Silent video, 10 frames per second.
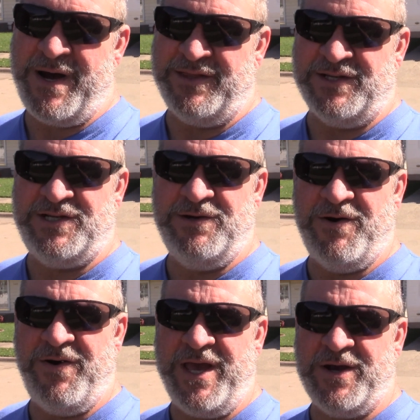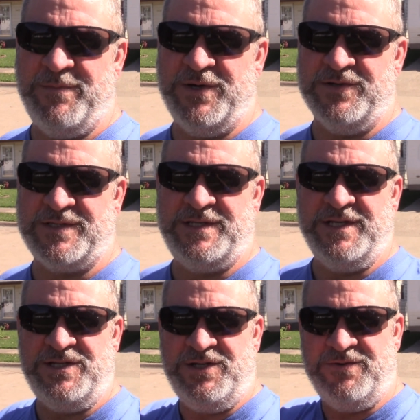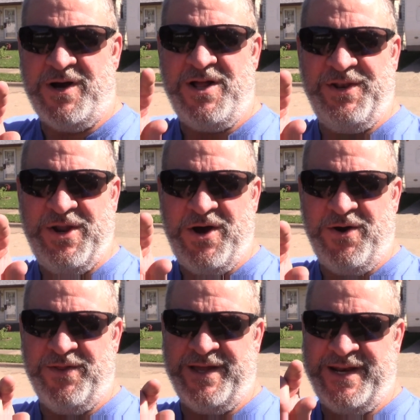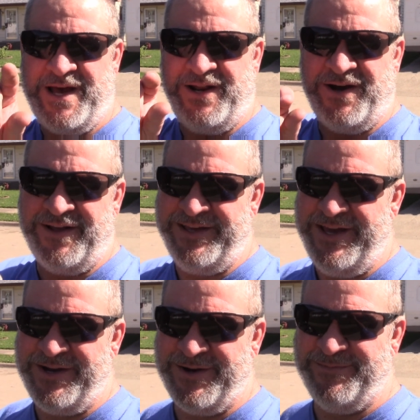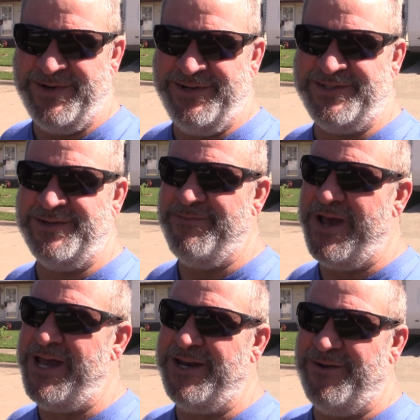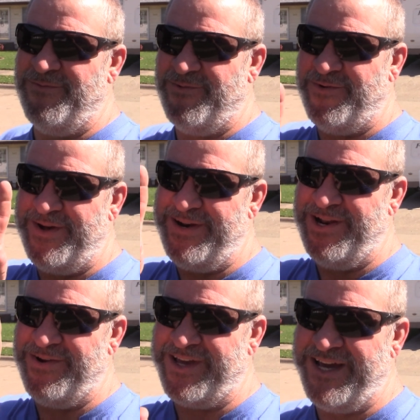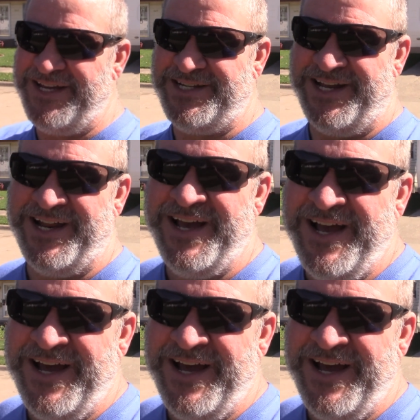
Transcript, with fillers: about, the two point oh EcoBoost. Did you all know that not all EcoBoosts are made in one location?